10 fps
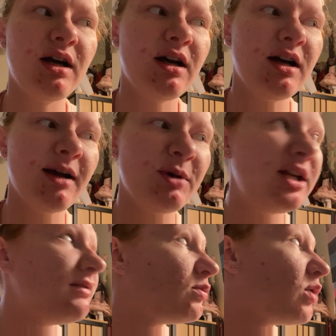I might
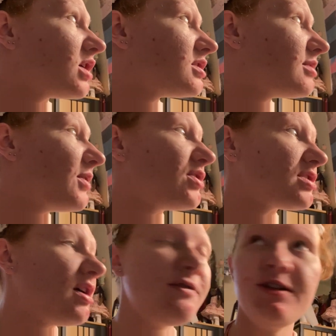even walk to the post
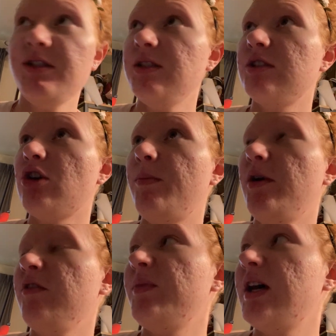office to drop
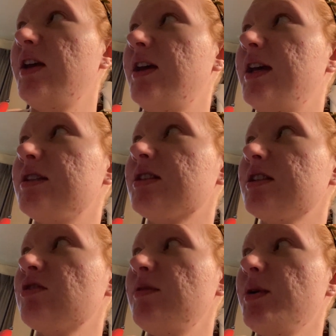off my
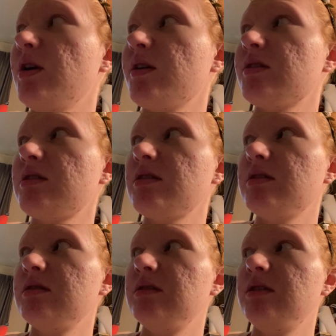Ancestry box
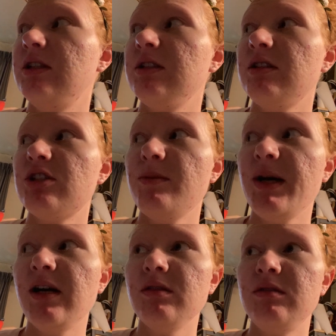to ship
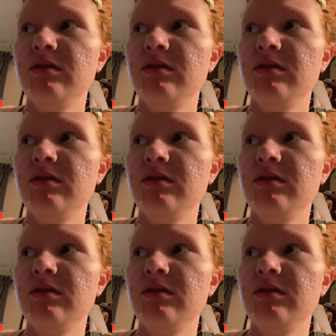out.